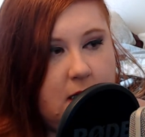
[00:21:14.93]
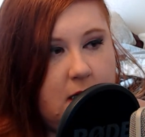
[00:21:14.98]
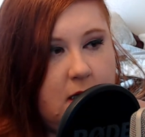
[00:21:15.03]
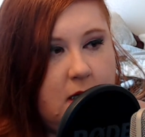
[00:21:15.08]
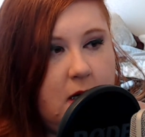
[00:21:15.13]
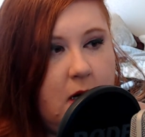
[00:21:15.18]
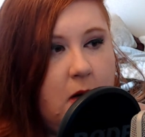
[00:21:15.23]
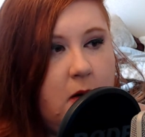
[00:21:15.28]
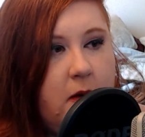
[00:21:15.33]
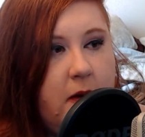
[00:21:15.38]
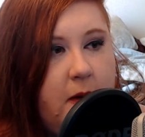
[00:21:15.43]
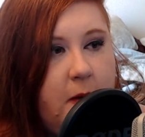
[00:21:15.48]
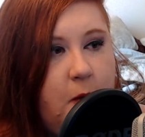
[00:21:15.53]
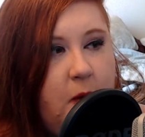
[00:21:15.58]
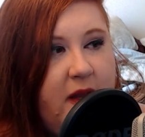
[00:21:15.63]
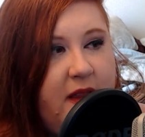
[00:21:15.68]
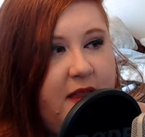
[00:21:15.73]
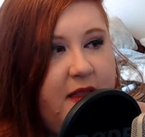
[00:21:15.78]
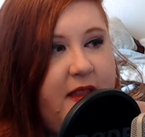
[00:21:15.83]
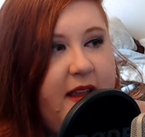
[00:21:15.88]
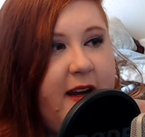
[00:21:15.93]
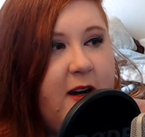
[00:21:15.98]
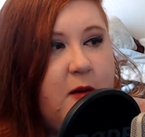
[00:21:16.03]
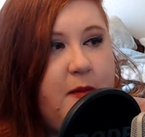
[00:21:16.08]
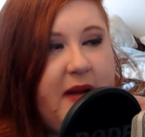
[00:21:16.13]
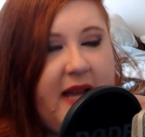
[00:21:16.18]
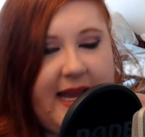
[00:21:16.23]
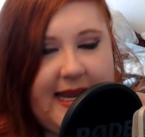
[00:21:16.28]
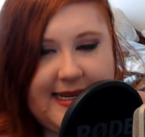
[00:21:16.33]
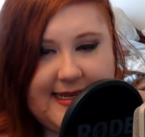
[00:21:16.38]
go with their
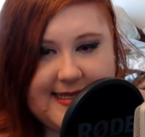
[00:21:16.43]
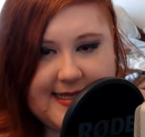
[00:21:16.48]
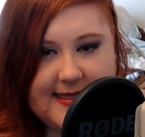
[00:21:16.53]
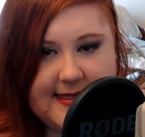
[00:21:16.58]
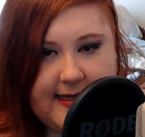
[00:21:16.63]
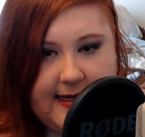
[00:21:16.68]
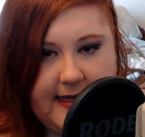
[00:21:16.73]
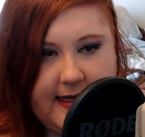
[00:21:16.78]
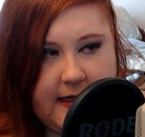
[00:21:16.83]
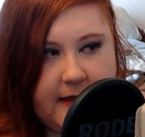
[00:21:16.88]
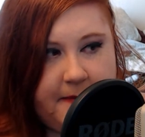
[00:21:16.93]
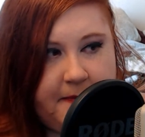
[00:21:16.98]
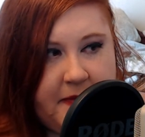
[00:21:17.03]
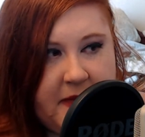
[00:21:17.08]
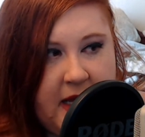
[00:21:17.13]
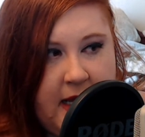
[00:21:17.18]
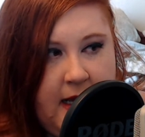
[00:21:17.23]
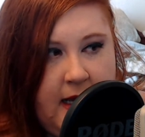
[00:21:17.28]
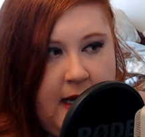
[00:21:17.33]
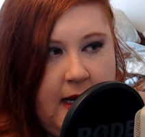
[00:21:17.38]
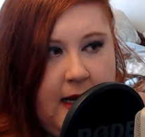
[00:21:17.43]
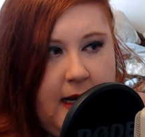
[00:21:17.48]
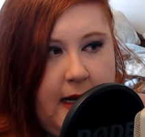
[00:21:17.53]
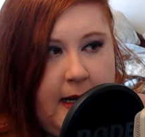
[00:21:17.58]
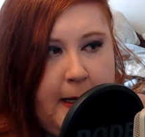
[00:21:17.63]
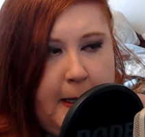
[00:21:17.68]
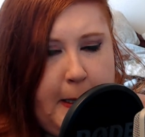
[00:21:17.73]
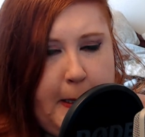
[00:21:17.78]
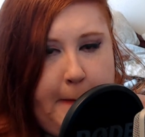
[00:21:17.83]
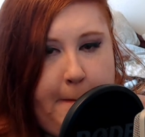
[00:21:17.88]
pacing,
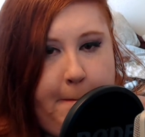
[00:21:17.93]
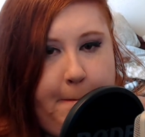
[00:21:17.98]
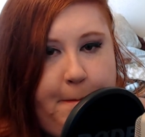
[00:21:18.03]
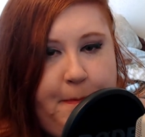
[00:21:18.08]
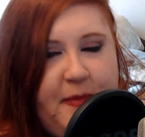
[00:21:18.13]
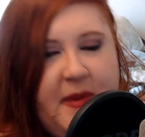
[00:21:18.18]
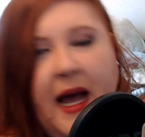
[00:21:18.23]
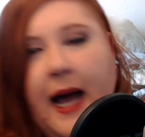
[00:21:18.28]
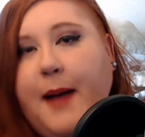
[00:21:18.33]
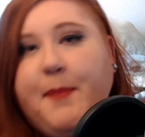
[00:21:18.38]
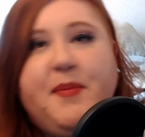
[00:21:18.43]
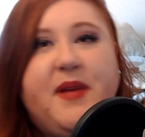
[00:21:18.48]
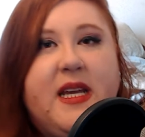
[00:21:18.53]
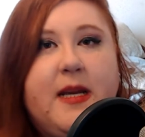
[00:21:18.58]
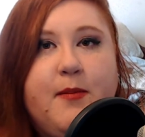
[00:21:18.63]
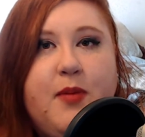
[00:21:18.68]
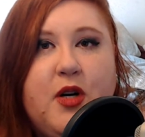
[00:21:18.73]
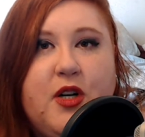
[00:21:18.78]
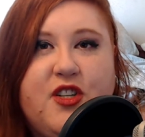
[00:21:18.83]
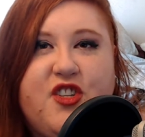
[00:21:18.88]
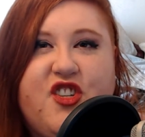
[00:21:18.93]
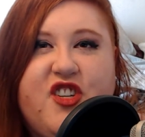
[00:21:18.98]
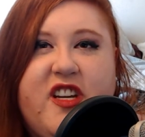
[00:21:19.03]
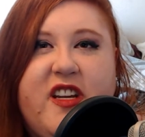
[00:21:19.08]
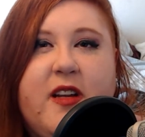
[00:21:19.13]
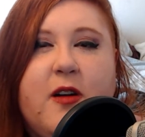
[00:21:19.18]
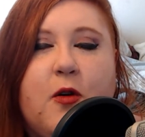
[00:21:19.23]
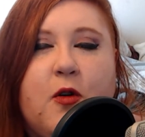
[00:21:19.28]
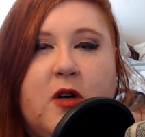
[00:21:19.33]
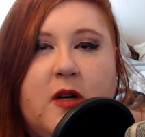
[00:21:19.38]
not being
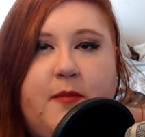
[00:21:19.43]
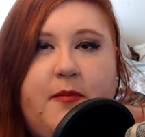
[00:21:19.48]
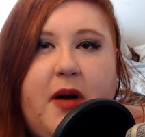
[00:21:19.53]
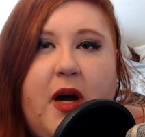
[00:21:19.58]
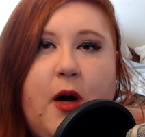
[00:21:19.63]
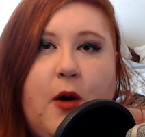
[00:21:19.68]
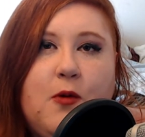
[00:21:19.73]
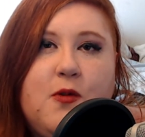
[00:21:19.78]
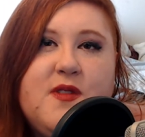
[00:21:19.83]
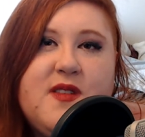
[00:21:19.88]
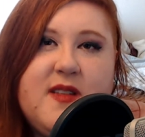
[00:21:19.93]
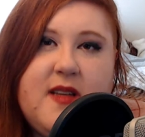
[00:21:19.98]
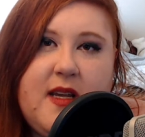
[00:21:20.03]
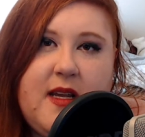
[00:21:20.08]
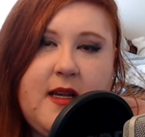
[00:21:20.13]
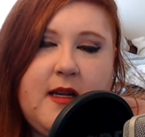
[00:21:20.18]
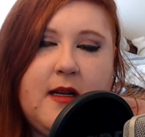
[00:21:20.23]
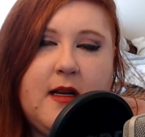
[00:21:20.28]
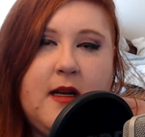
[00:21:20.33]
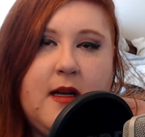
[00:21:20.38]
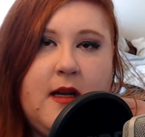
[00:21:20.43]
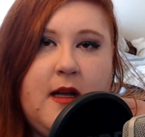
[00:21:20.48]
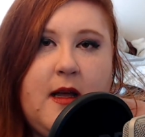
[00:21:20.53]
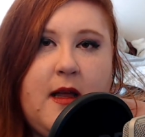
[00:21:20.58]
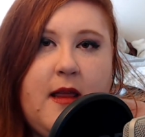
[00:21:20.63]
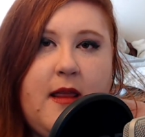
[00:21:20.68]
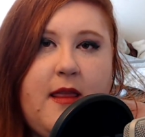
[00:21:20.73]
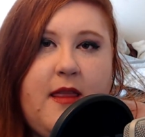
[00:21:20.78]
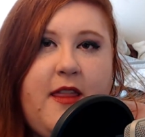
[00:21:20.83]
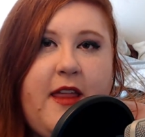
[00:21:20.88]
pushy or imposing
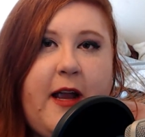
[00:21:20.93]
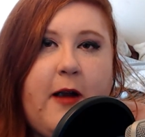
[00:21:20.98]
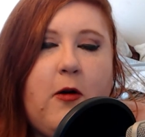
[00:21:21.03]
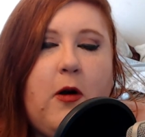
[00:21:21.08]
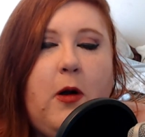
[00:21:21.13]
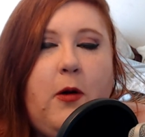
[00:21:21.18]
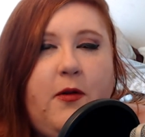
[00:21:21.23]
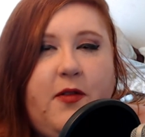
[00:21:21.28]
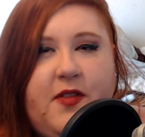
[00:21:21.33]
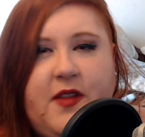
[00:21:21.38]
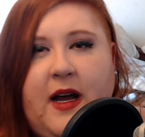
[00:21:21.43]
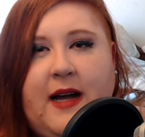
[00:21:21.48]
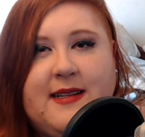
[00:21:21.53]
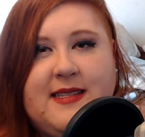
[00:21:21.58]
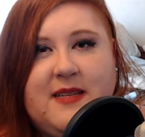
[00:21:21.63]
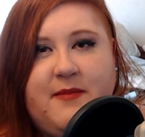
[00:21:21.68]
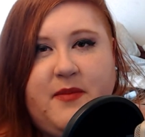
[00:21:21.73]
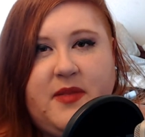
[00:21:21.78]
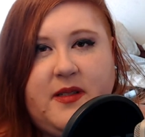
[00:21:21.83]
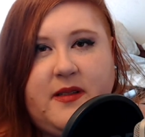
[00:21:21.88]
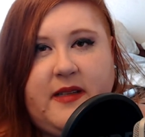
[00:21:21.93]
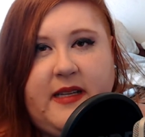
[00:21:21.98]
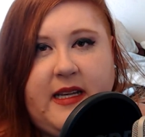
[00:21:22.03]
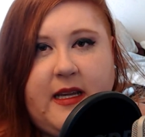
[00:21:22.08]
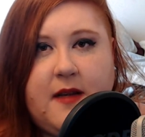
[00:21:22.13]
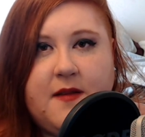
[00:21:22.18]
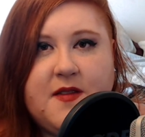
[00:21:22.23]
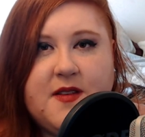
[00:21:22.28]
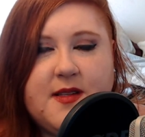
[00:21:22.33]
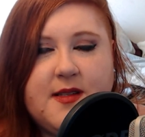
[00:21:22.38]
their own thoughts and
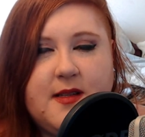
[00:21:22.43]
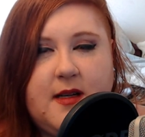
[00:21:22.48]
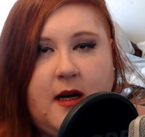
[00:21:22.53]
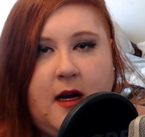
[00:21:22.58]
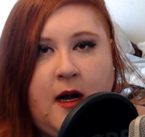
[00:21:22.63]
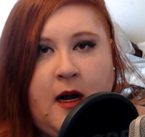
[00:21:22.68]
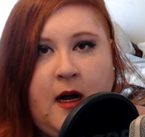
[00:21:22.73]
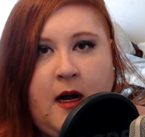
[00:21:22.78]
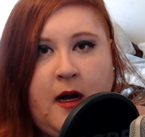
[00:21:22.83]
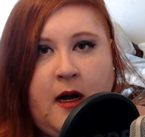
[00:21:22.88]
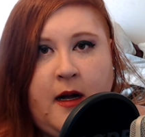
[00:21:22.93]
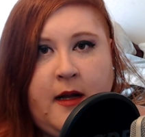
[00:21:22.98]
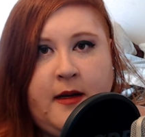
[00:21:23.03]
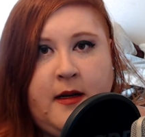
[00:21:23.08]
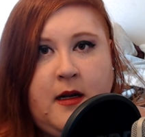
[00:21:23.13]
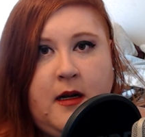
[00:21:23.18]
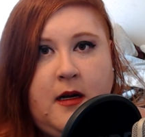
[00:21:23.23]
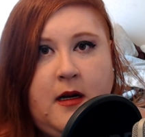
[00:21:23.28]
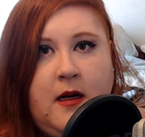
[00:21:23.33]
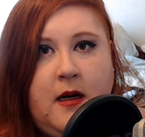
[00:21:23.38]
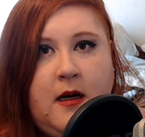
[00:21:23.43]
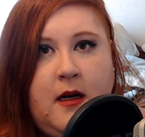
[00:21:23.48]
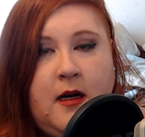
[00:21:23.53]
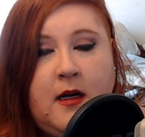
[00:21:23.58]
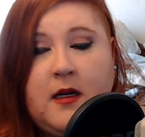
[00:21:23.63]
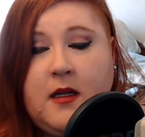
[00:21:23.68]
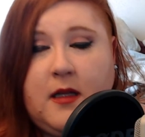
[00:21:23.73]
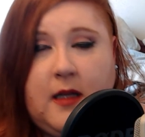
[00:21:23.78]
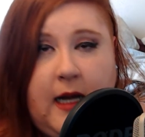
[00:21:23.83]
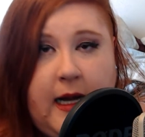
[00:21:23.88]
beliefs on a
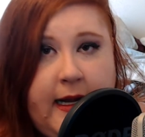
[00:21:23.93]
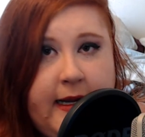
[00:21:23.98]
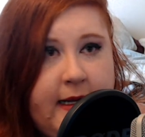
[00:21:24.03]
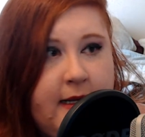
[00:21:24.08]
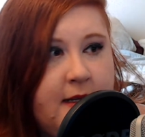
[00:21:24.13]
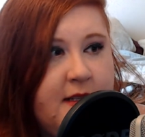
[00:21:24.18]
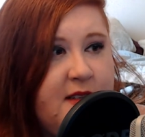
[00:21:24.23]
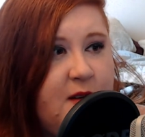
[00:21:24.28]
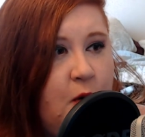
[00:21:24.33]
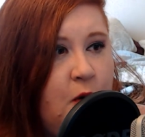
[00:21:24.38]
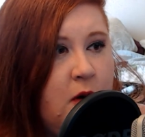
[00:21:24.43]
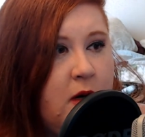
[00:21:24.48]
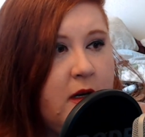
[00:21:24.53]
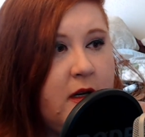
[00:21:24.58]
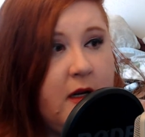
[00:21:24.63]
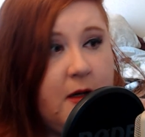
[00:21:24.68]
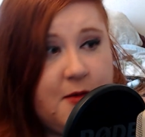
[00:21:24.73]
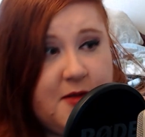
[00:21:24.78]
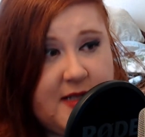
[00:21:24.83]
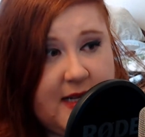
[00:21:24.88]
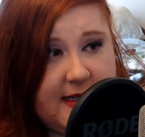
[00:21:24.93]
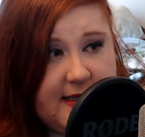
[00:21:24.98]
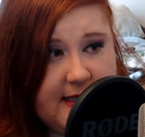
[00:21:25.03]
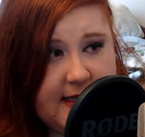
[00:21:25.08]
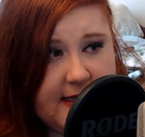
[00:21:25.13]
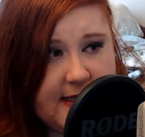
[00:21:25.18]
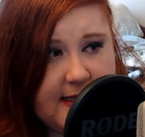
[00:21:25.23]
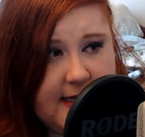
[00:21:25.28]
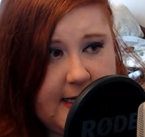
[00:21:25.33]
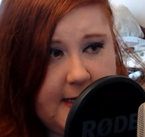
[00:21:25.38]
client or a ghost
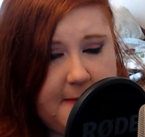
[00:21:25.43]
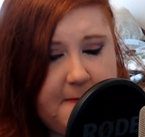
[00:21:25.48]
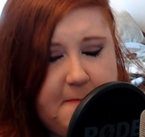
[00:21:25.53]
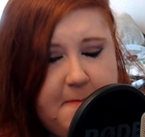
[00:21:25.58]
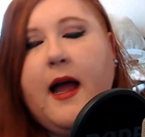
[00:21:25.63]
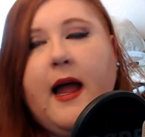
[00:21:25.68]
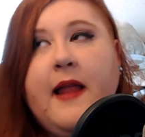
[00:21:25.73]
hunting team.